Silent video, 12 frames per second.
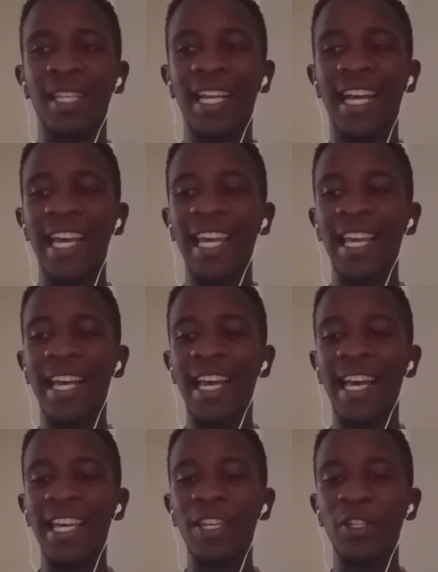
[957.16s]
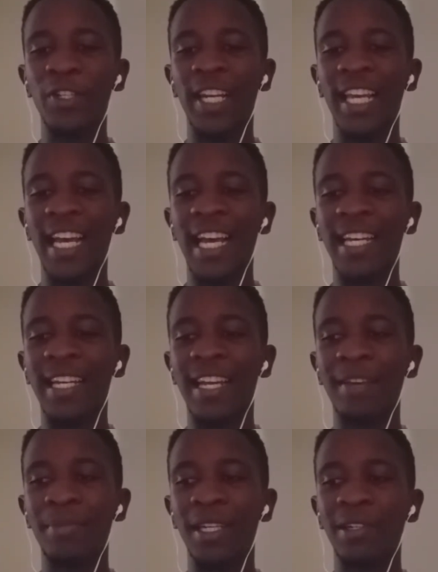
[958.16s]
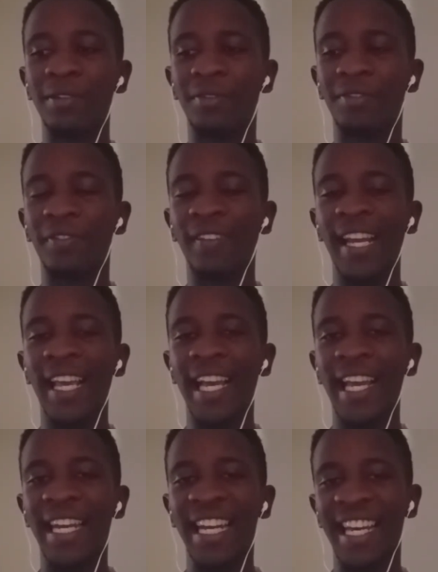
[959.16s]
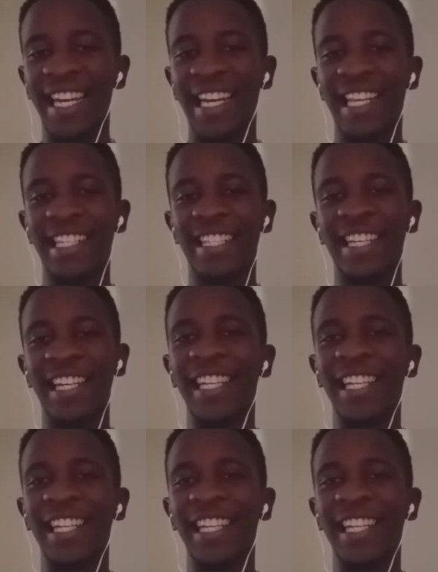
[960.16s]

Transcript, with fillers: I, I usually add a bit of flair and unnecessary